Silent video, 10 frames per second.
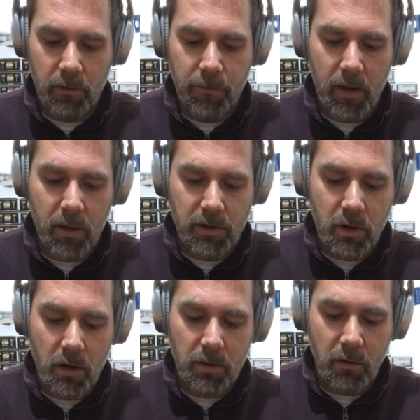until you
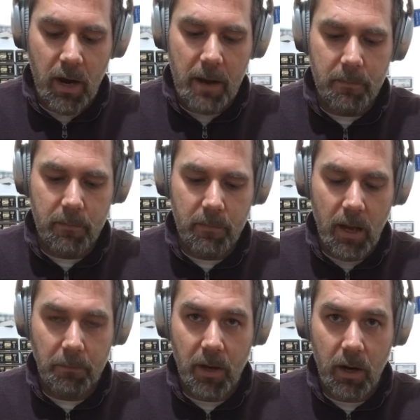feel it start to
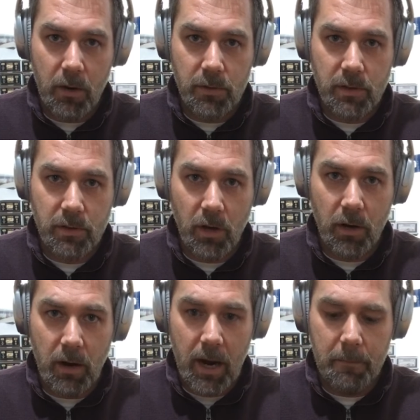grab. Ah, there it
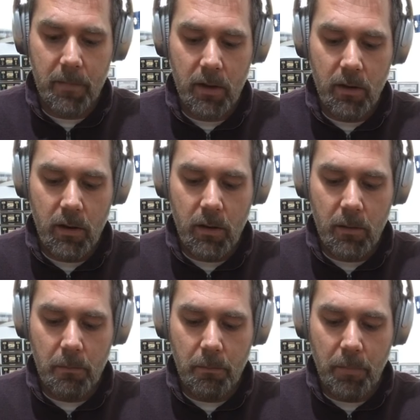goes, starting to grab.
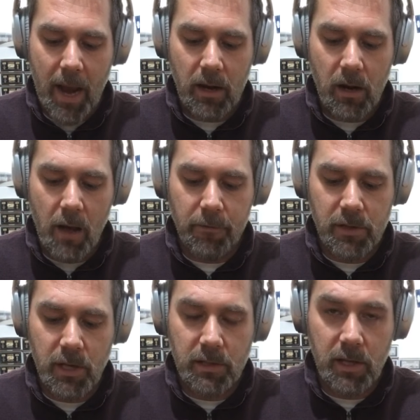Back
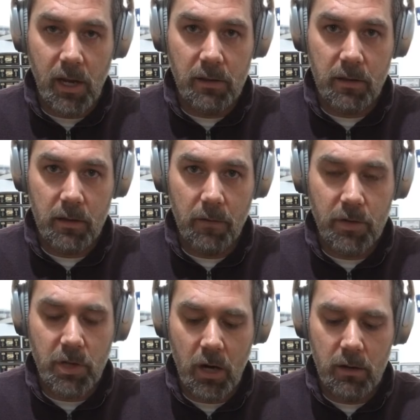it off a 16th
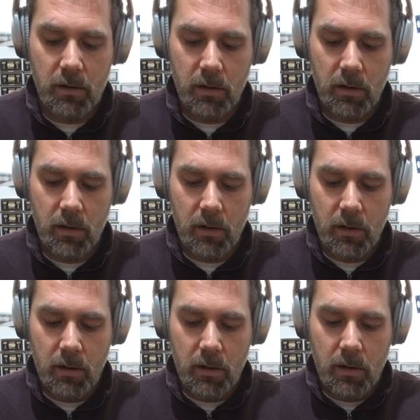of a turn.
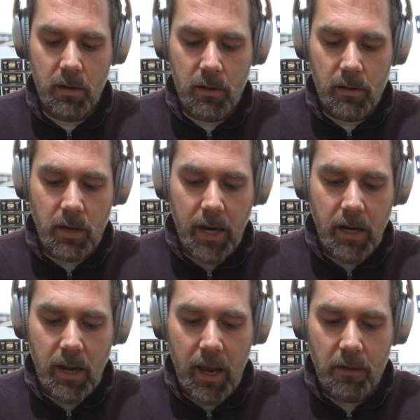
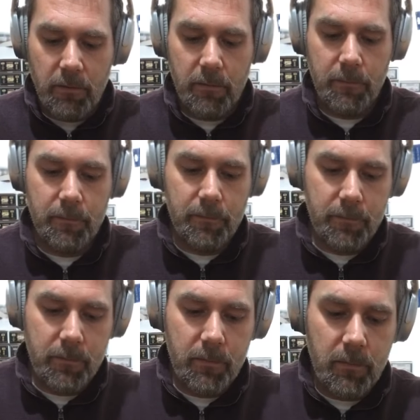Tighten it down.
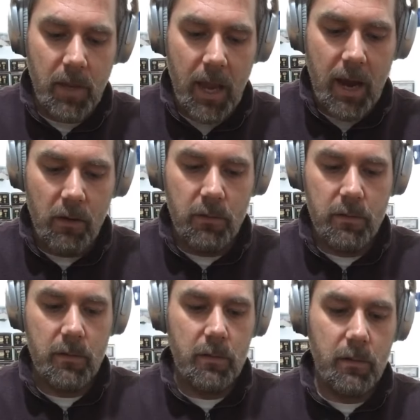
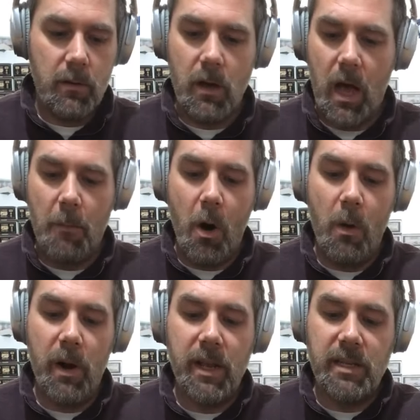Now,
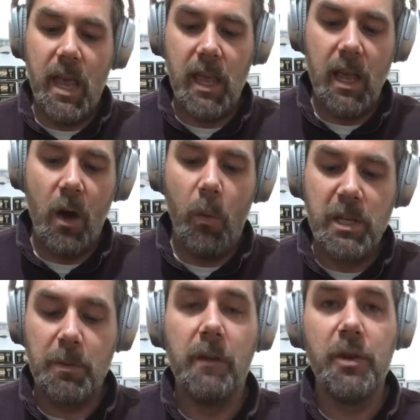I'm already
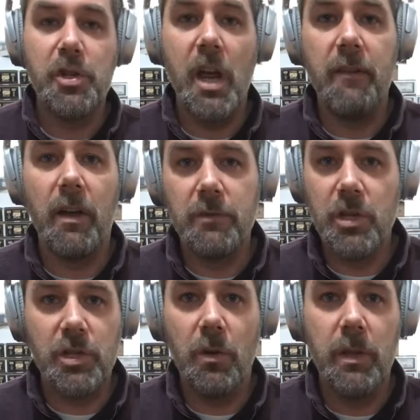taking a whisper of a
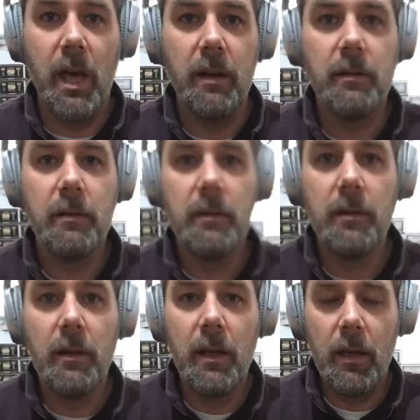shaving, just doing that.
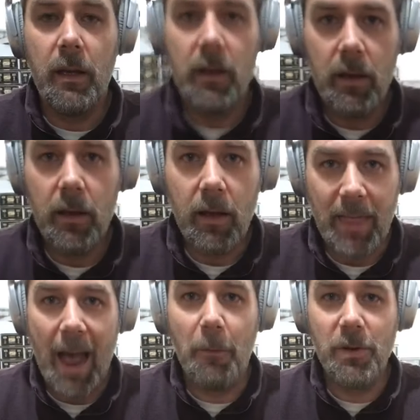
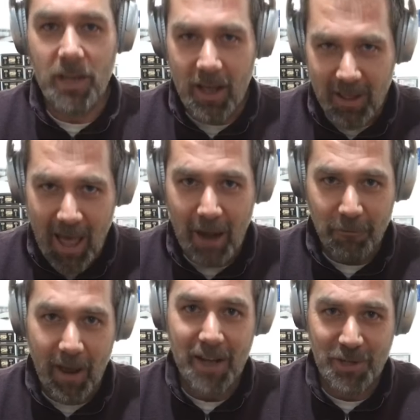That was a
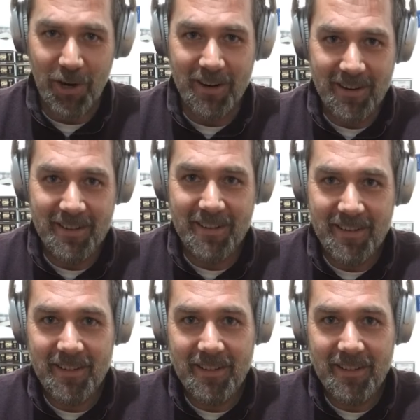lot faster.